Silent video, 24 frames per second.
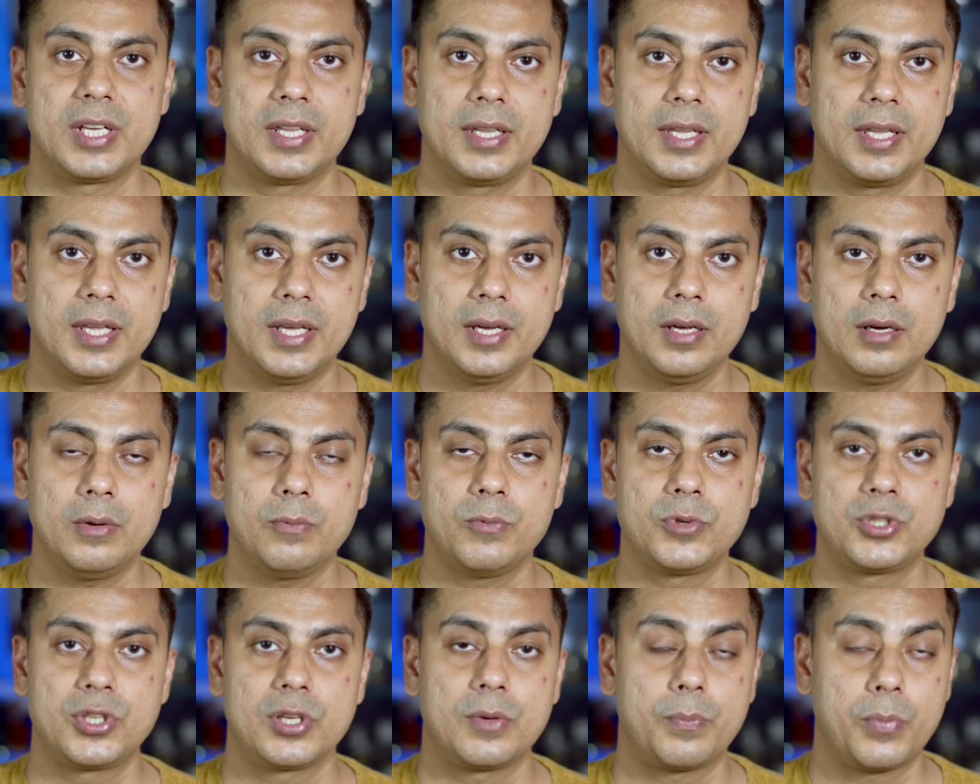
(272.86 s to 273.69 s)
are there,
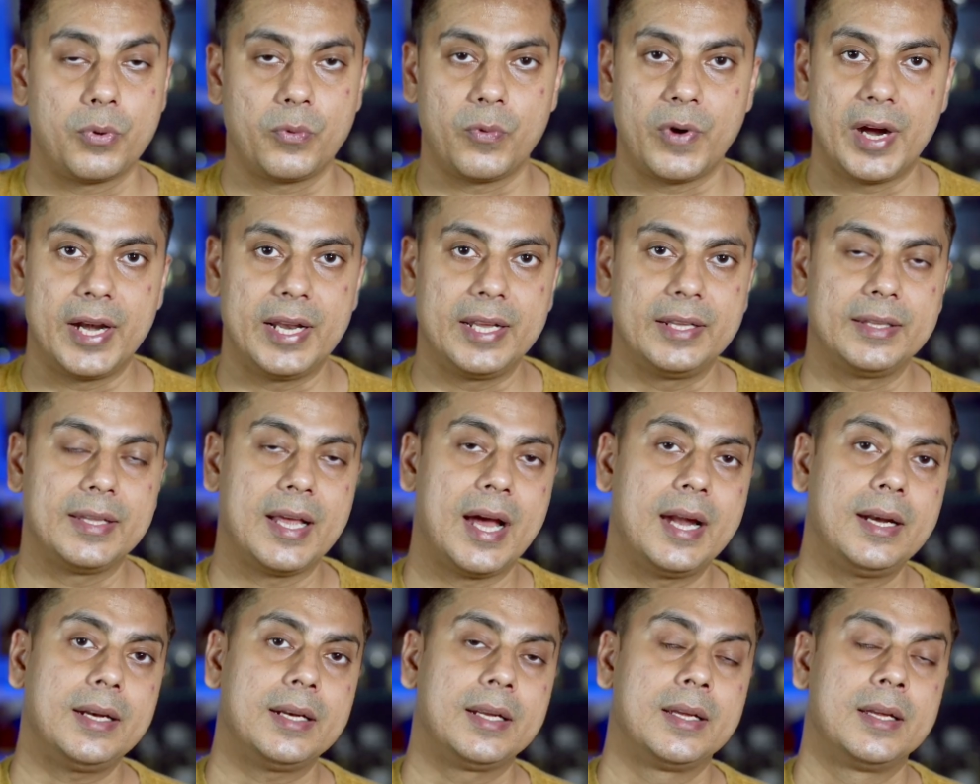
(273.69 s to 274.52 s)
which are providing
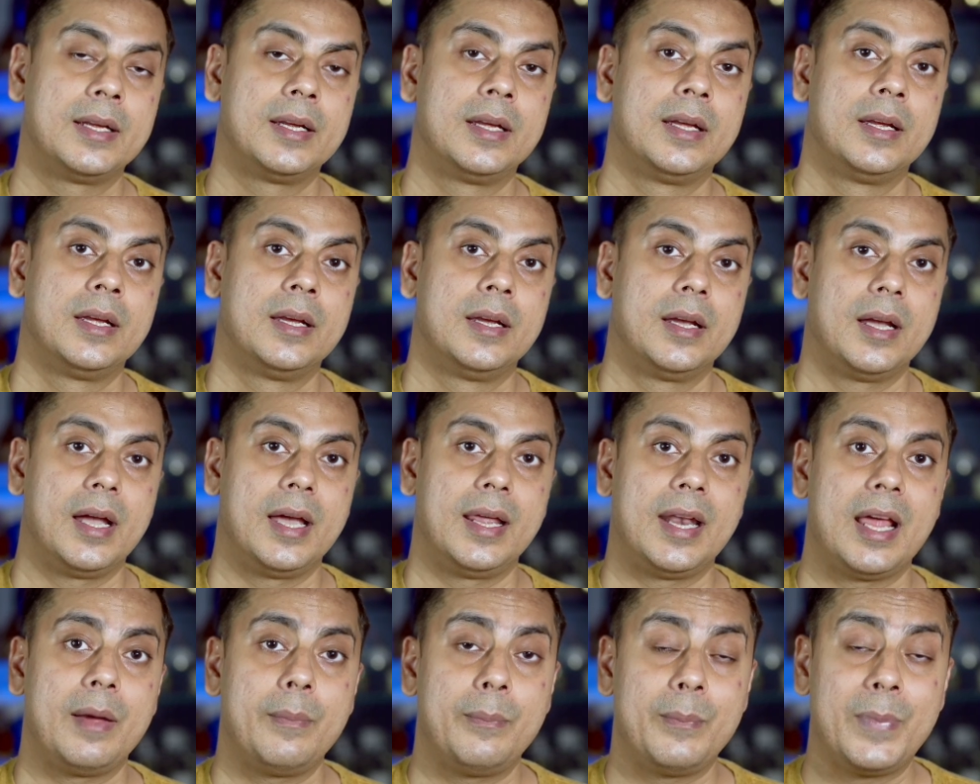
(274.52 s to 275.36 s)
that.
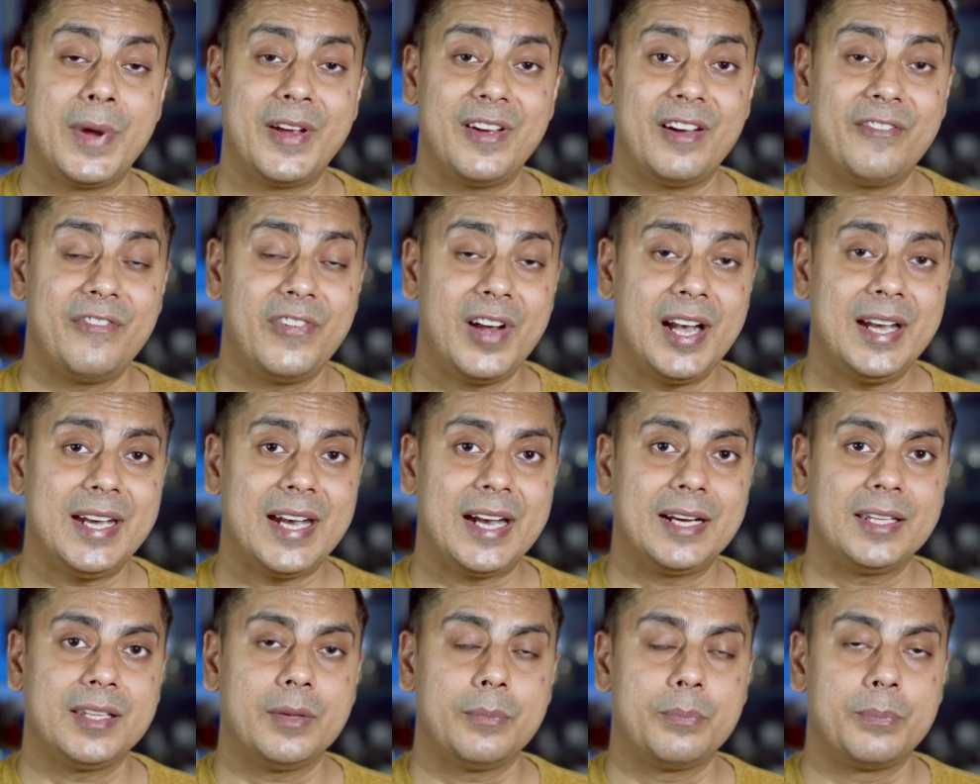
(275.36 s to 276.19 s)
And I felt
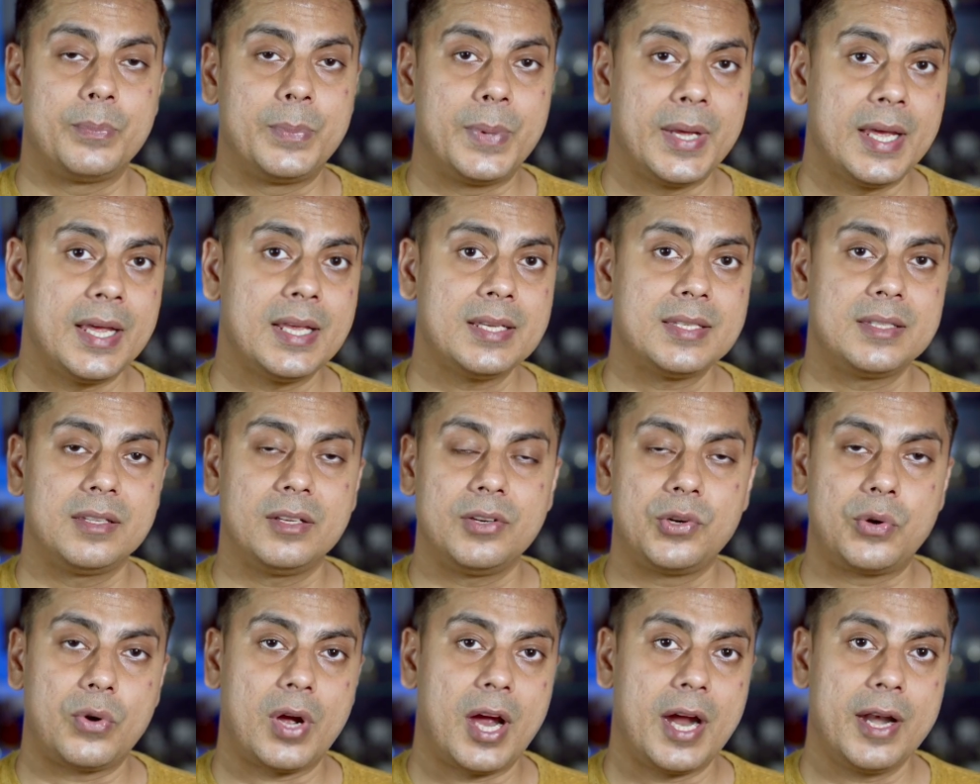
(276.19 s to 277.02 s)
at the base,
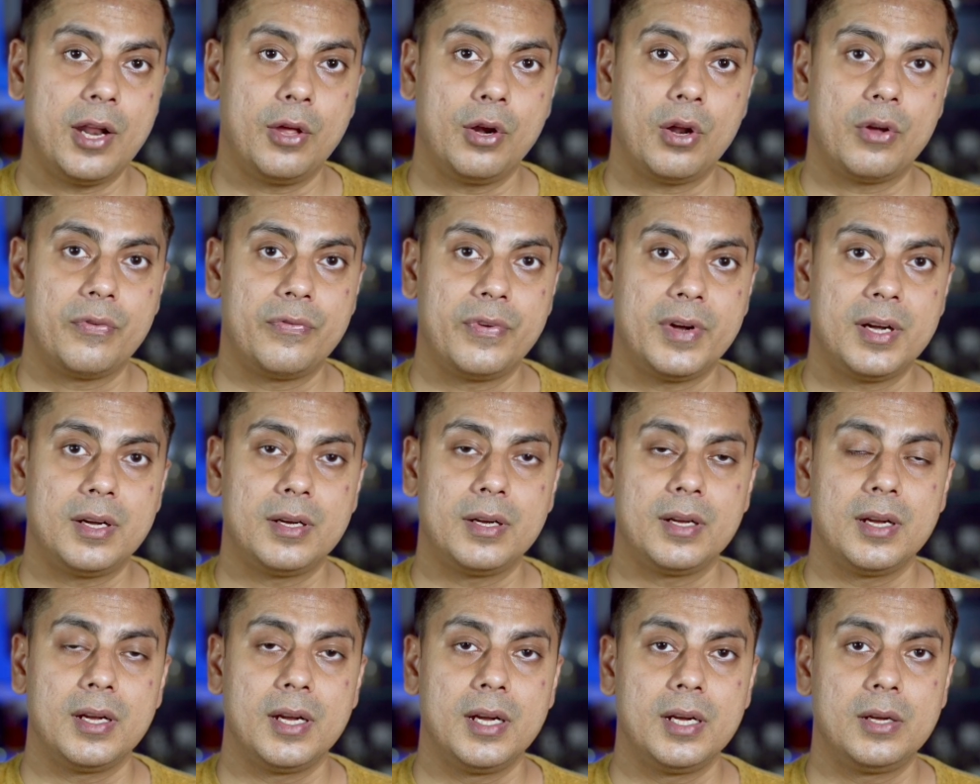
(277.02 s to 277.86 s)
the dry down of
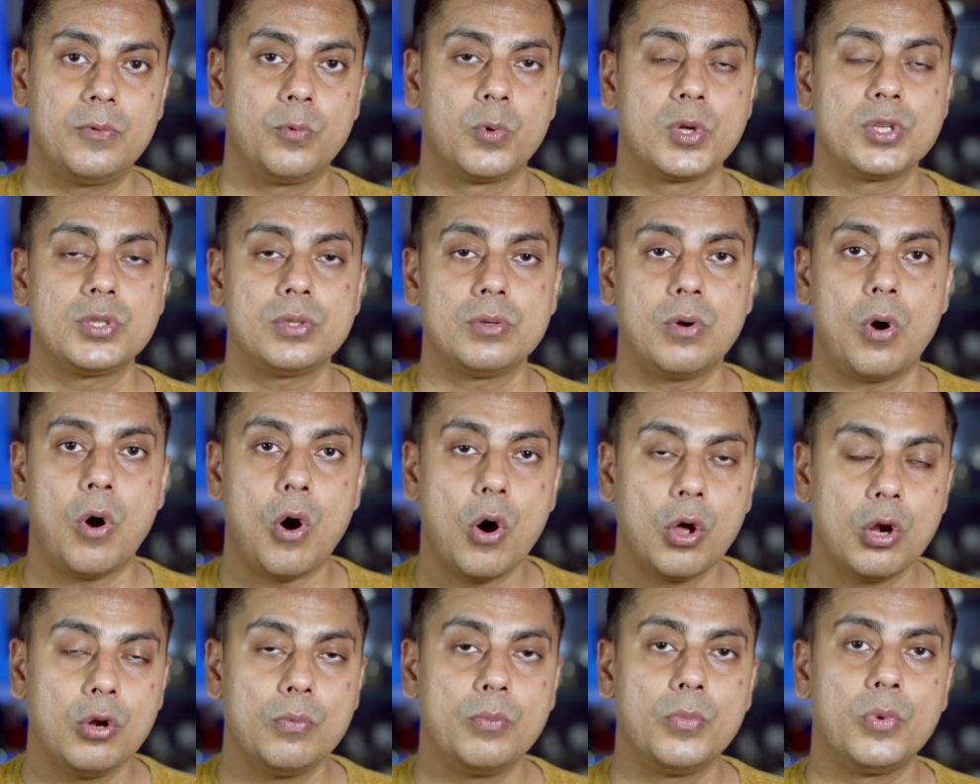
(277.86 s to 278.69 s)
it, it was
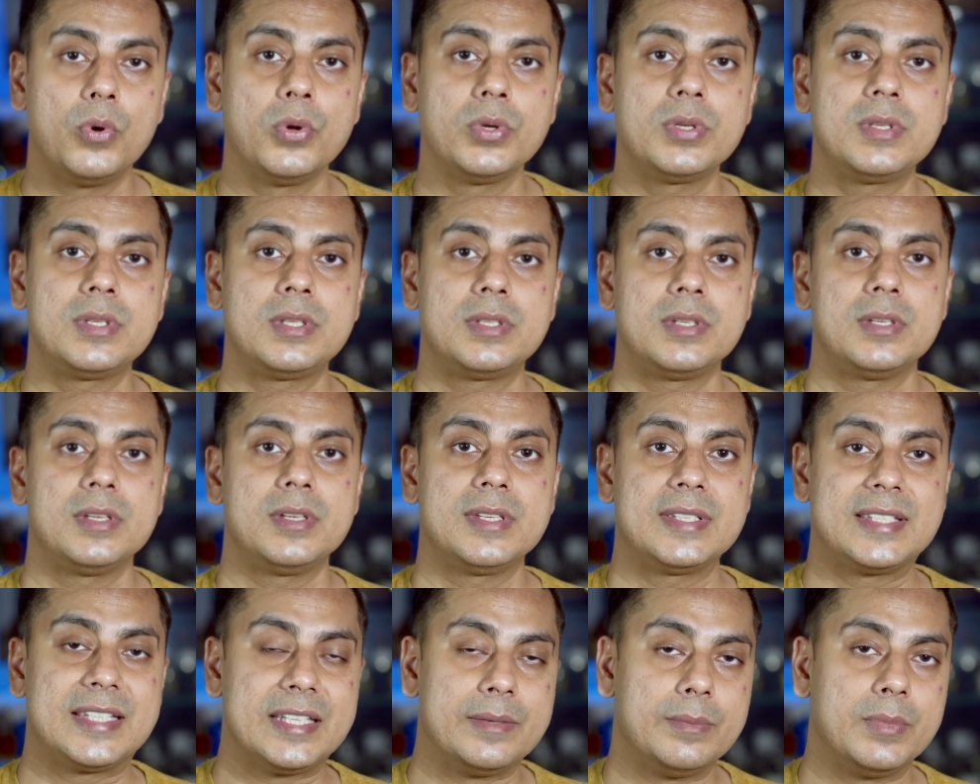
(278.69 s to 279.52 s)

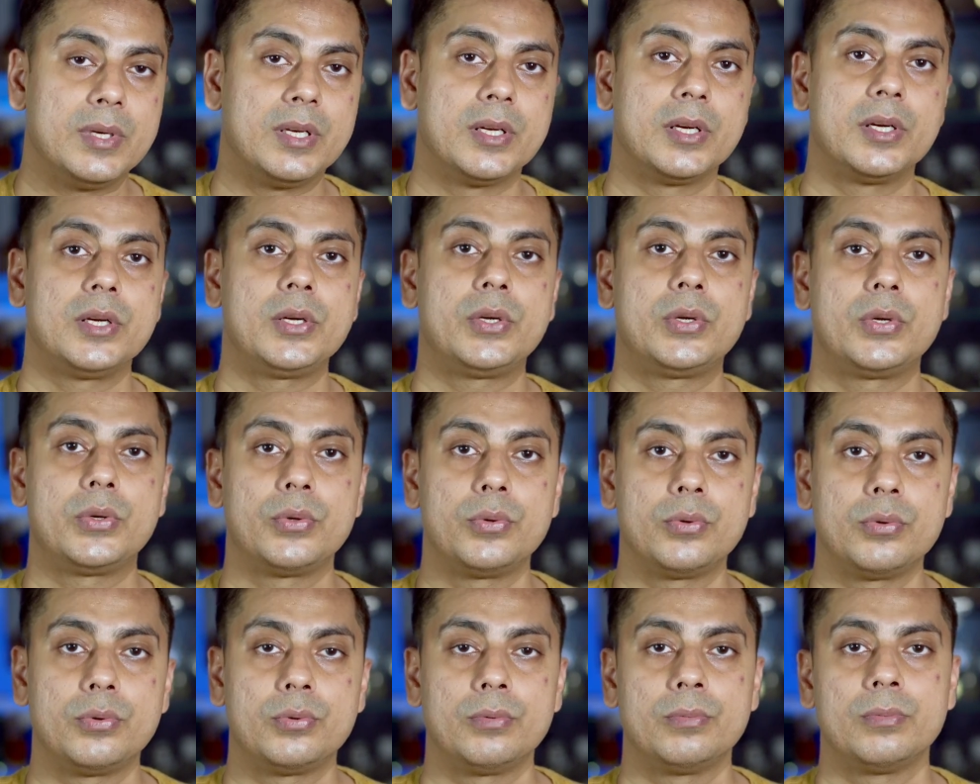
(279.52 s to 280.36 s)
almost similar
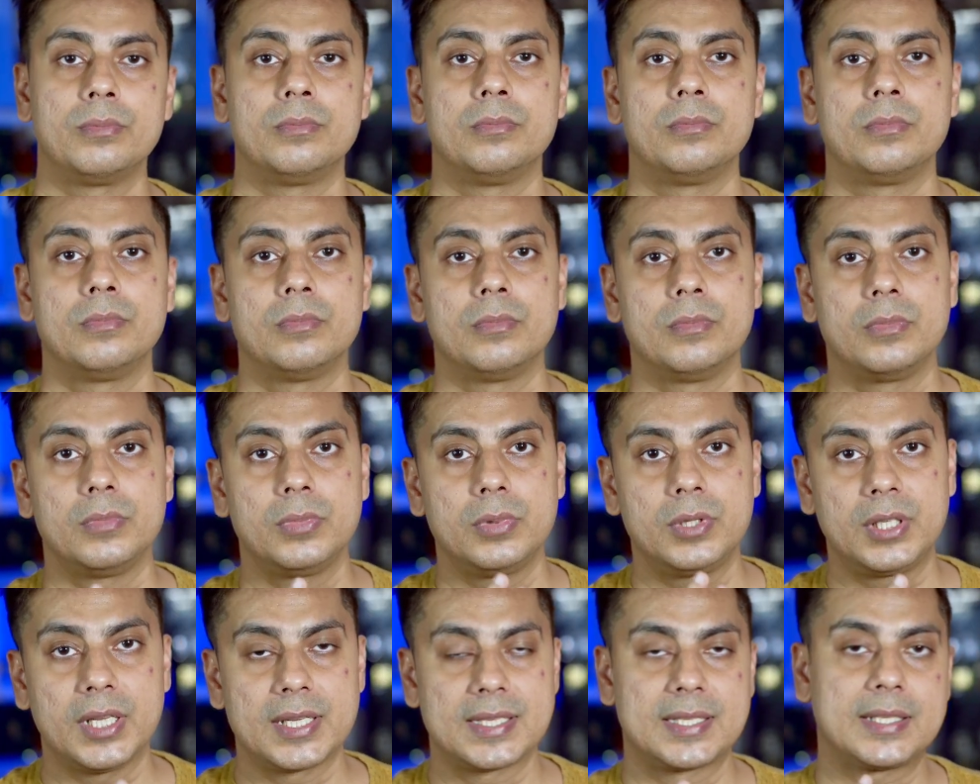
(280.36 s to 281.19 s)
to
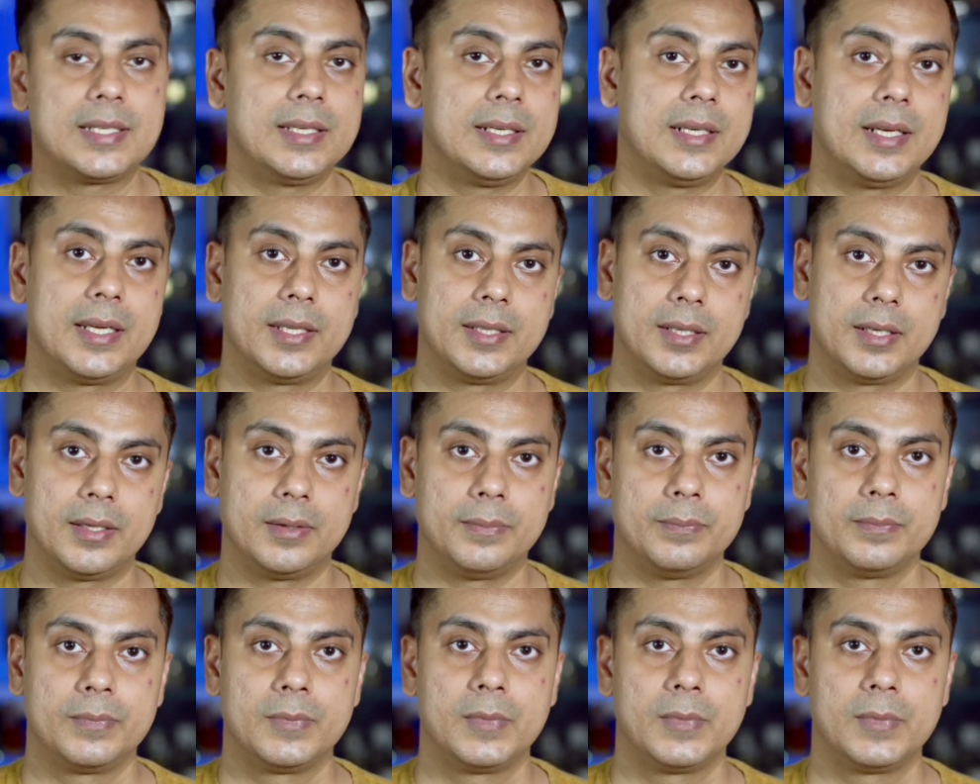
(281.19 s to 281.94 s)
Tuscan leather.